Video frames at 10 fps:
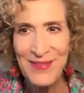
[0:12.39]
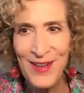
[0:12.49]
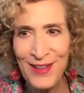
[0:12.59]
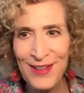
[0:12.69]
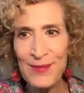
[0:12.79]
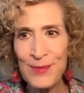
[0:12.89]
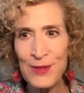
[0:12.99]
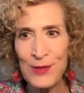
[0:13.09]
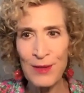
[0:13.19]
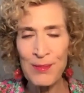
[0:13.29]
welcome
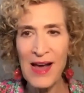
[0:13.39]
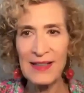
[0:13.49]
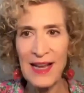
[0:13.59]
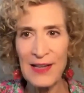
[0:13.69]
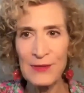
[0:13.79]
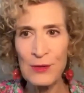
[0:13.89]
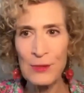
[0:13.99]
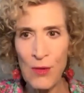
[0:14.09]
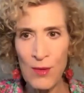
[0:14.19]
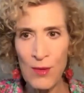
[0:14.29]
to the podcast
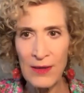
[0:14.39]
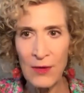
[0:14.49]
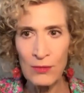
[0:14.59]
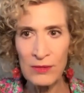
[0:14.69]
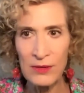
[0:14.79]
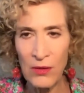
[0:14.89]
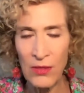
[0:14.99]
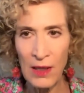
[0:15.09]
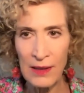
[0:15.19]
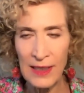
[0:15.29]
Growing Older with
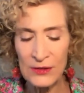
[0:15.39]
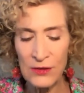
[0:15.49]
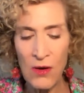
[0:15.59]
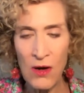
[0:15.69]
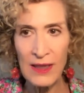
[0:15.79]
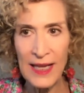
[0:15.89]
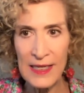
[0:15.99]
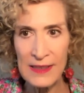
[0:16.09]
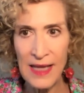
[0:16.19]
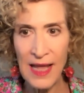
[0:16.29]
Gusto, our
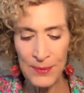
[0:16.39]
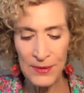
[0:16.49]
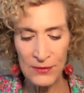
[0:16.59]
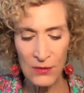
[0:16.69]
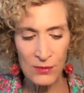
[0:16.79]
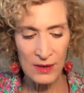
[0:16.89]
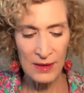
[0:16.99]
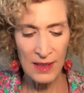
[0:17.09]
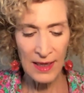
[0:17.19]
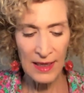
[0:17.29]
latest episode
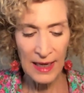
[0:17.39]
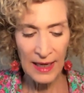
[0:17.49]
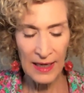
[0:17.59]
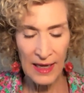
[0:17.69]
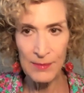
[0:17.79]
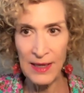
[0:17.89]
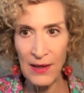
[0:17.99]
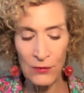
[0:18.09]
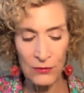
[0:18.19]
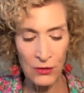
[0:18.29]
today. And I'm
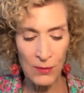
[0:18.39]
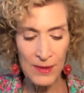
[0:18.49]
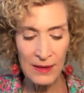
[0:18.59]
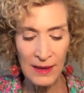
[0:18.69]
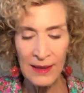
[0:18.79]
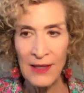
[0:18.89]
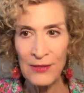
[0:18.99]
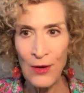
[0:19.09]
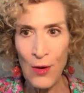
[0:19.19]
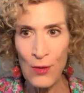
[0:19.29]
Gail Zuckerman,
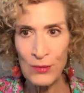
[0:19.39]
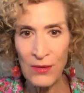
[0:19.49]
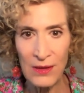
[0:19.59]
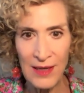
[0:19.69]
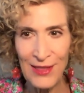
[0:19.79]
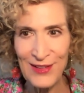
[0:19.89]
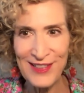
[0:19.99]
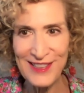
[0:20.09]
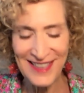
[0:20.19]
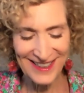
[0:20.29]
the host with another
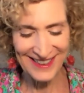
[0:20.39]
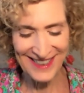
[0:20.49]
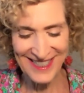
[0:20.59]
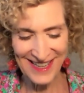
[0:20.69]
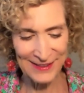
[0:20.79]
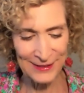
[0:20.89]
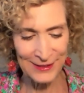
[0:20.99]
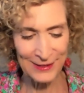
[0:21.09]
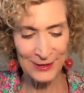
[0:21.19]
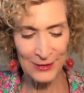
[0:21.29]
exciting
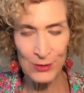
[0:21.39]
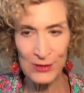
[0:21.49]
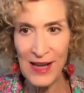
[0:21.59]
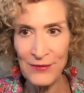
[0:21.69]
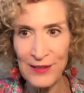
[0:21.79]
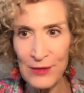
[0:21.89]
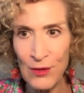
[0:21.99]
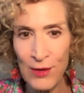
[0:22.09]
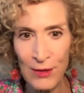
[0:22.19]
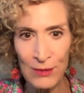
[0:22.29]
guest who's definitely
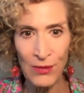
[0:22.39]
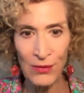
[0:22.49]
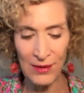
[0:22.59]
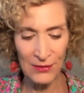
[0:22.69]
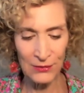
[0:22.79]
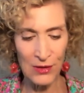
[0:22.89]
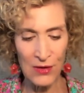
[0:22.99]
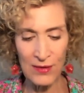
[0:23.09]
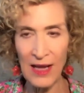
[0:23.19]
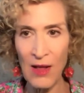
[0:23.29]
growing older with
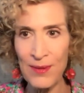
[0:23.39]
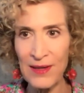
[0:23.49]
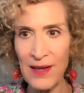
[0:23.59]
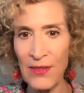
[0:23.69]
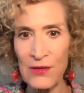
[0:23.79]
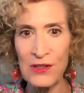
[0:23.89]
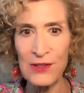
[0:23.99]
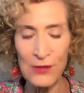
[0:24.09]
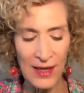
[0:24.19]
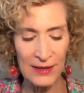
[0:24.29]
gusto and helping others to
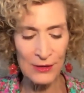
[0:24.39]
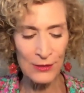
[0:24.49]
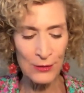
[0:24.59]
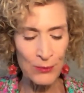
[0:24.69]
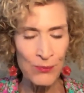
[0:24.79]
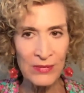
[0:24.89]
do that too.